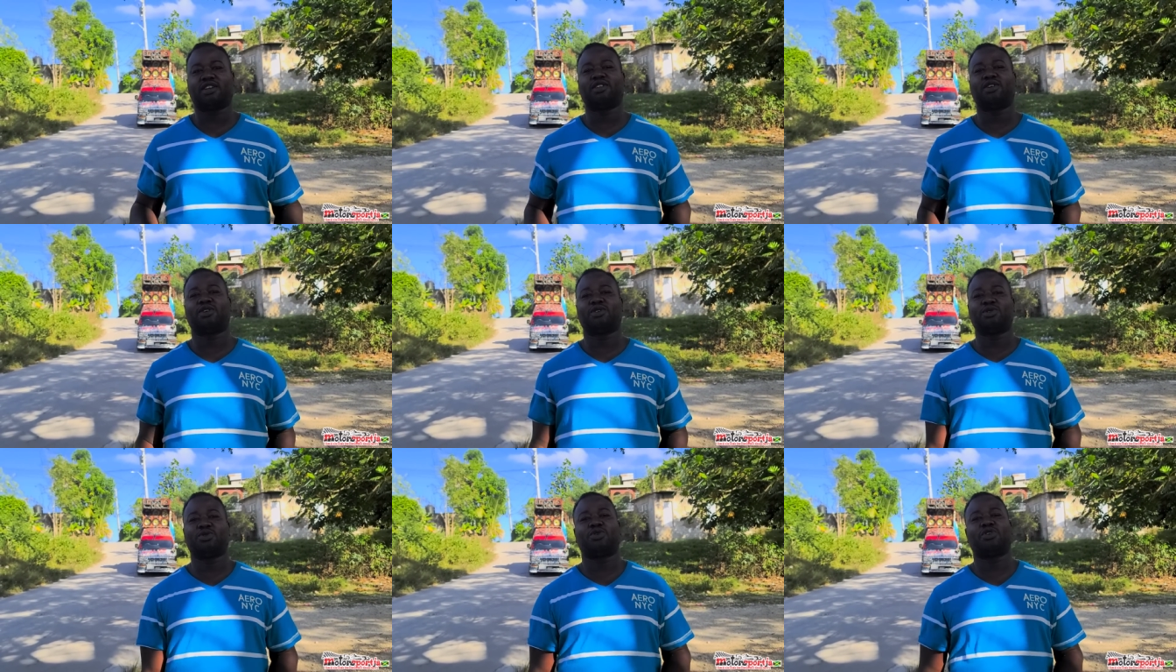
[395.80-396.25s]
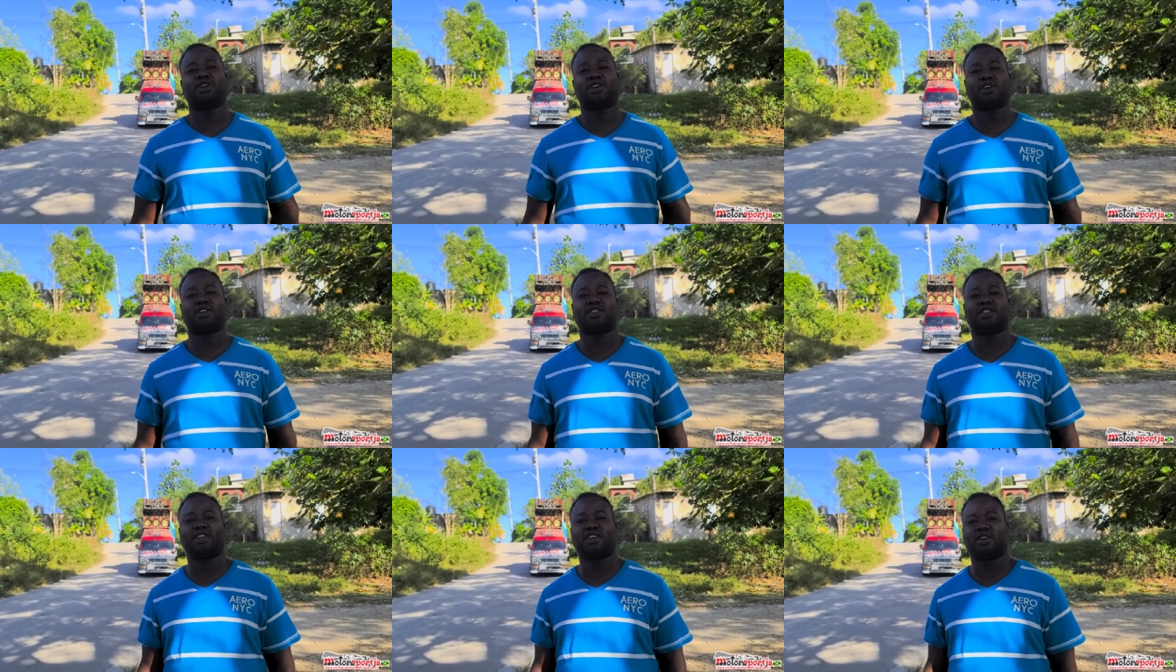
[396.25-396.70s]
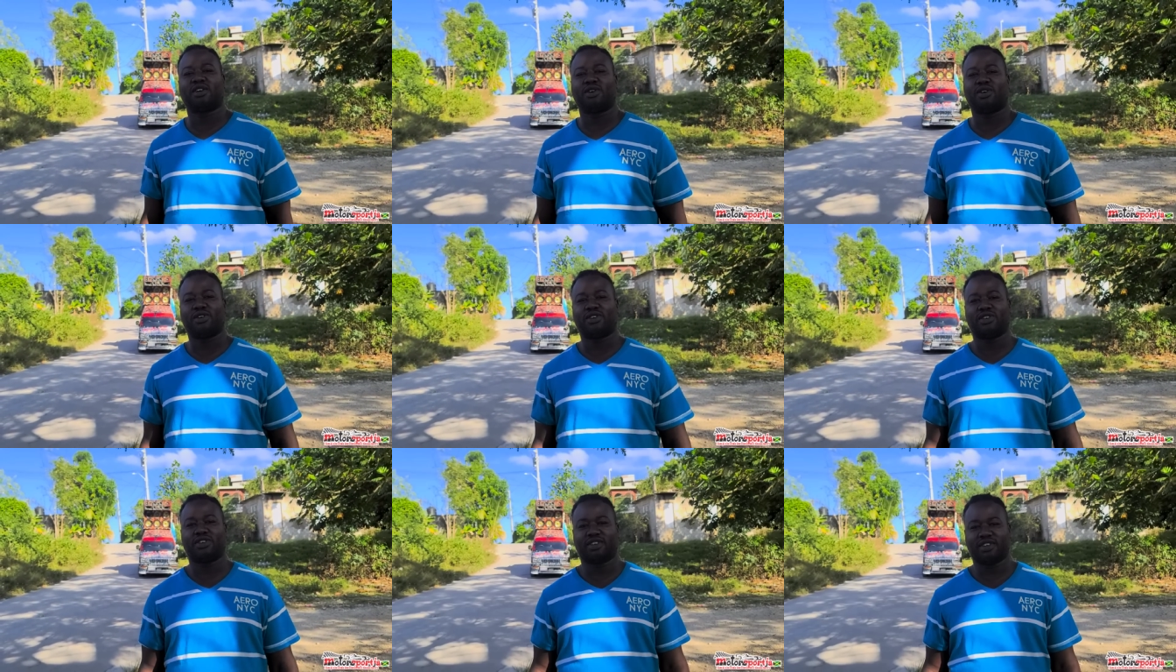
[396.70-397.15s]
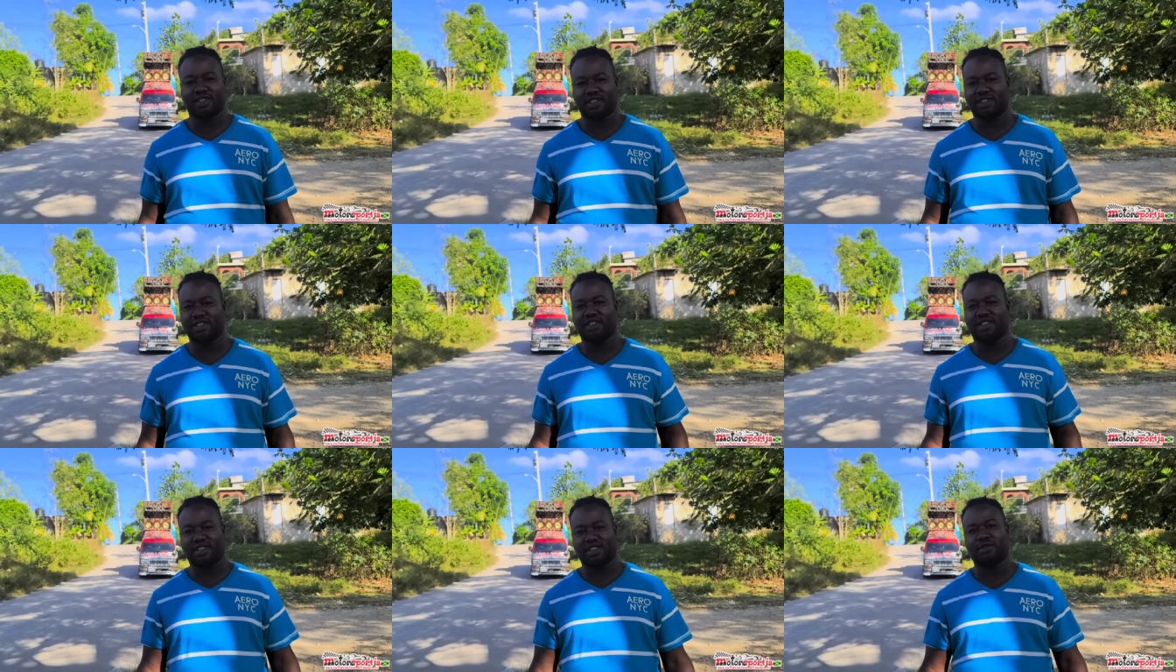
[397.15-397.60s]
You don't know everything go.
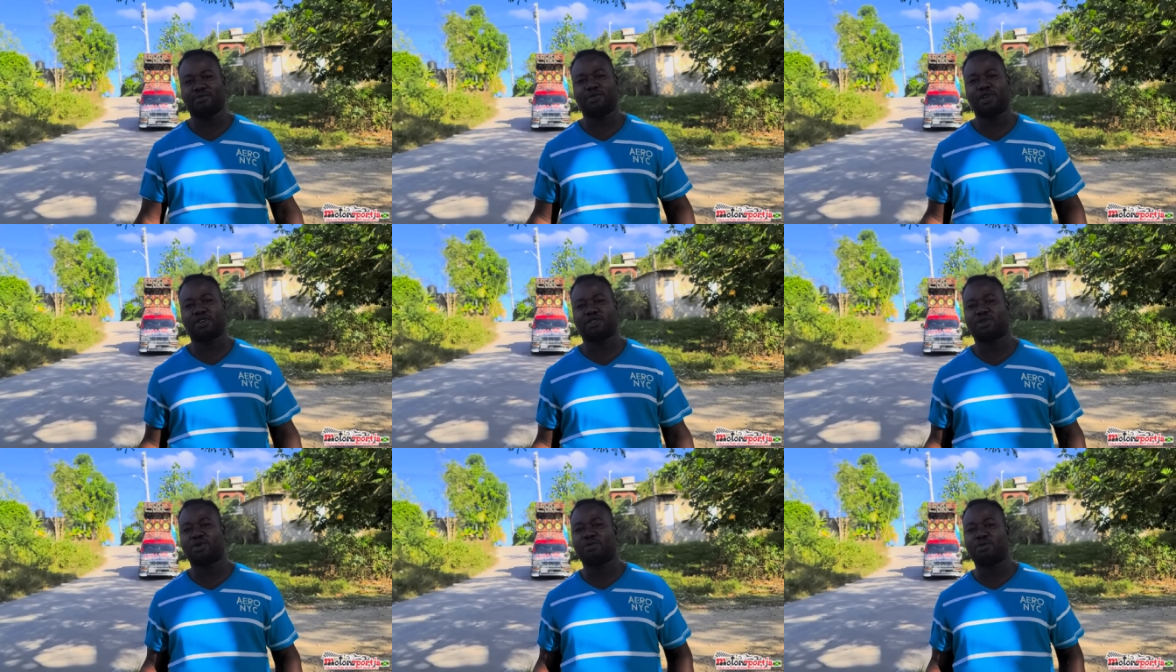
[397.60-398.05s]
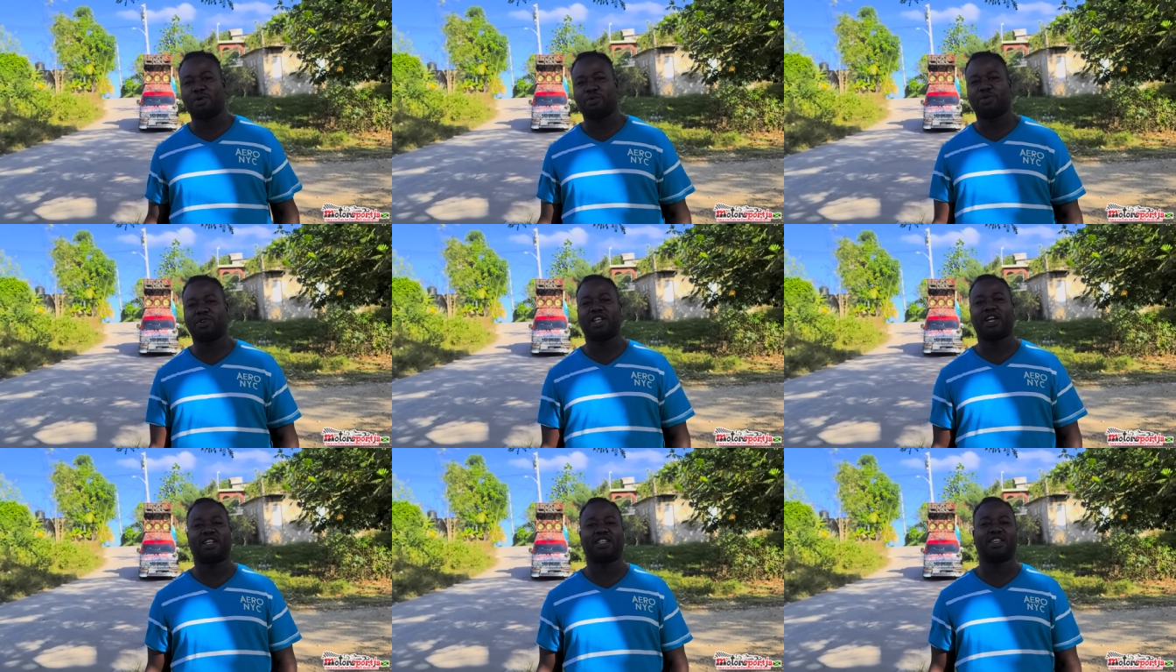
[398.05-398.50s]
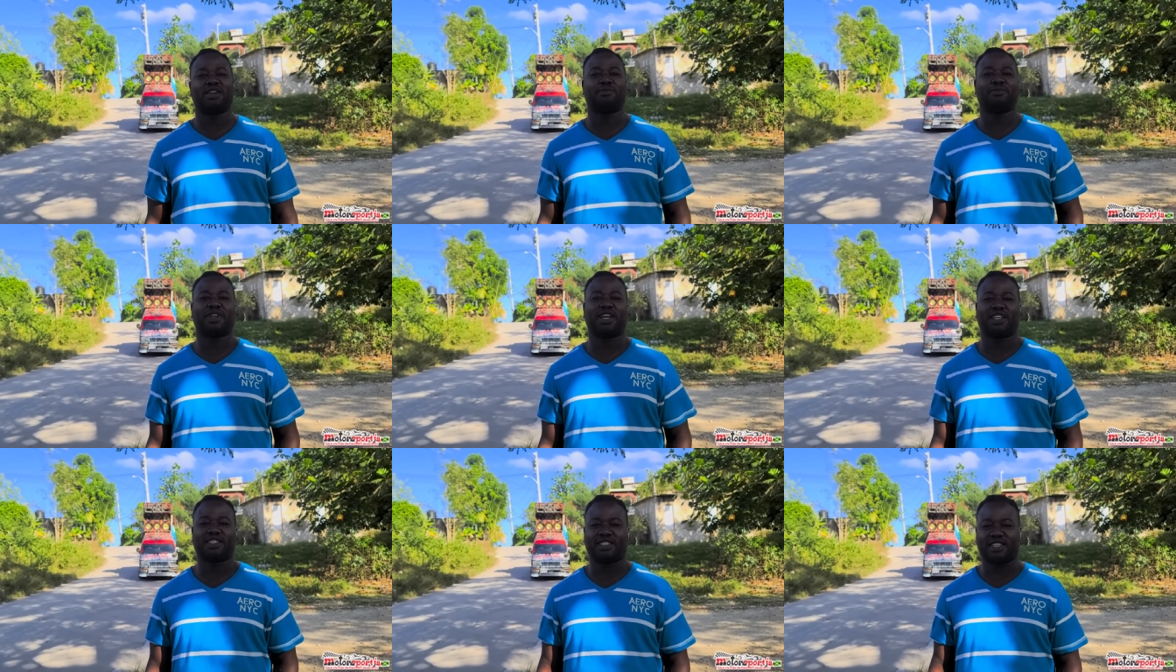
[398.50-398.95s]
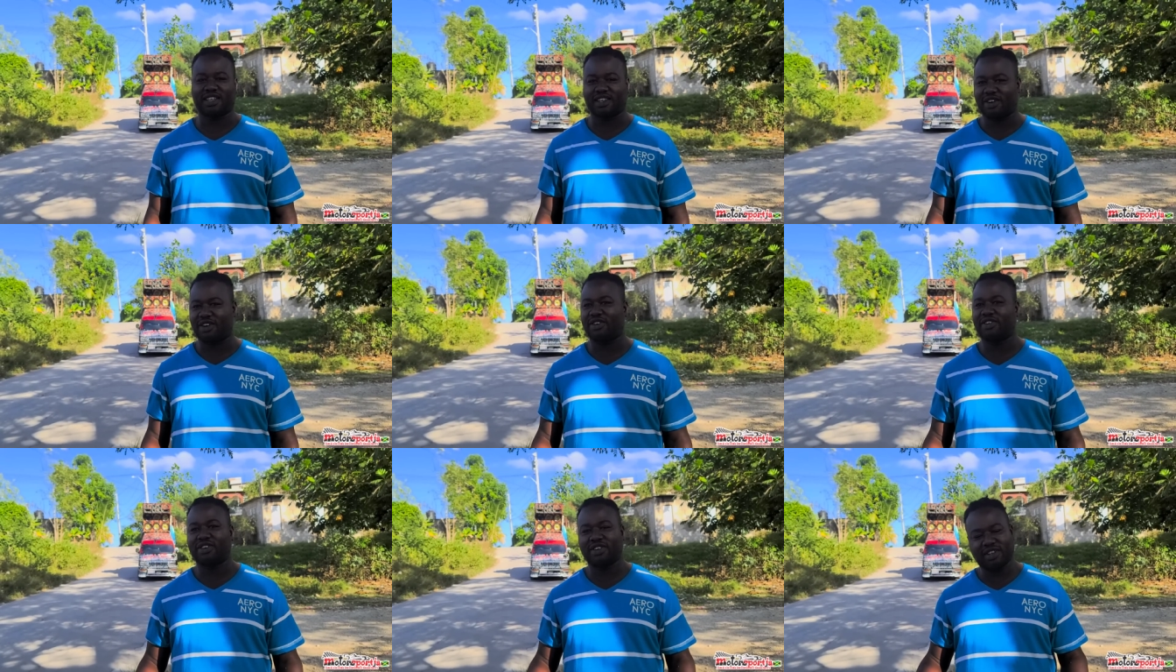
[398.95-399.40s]
Him just come up with that name there and say,
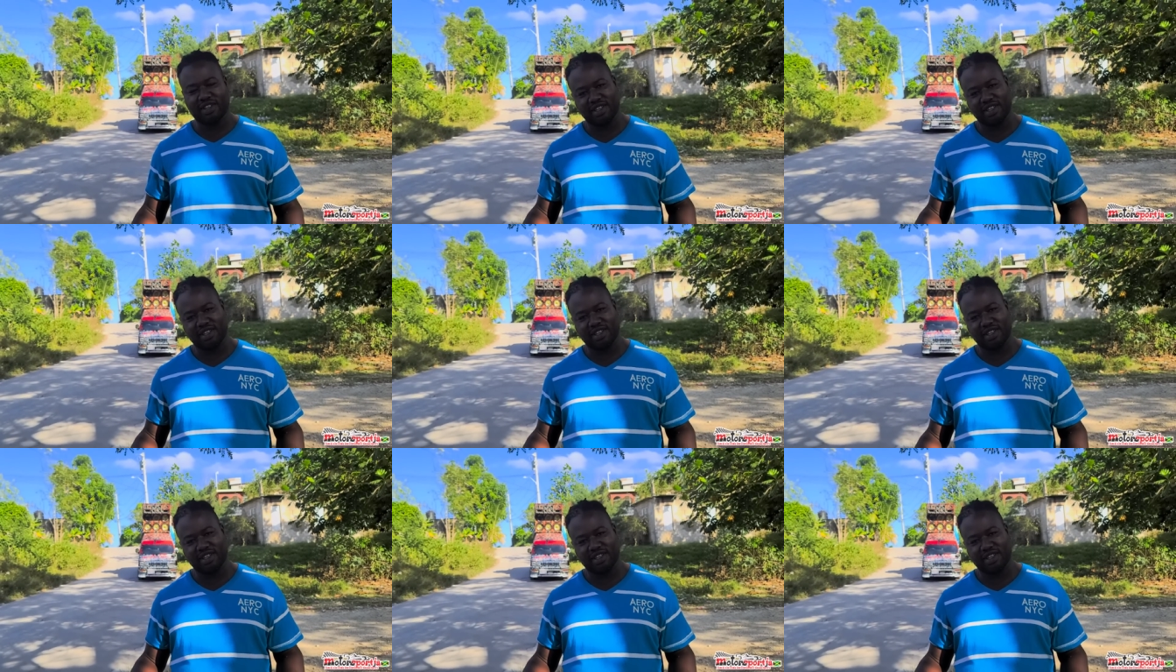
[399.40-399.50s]
yo.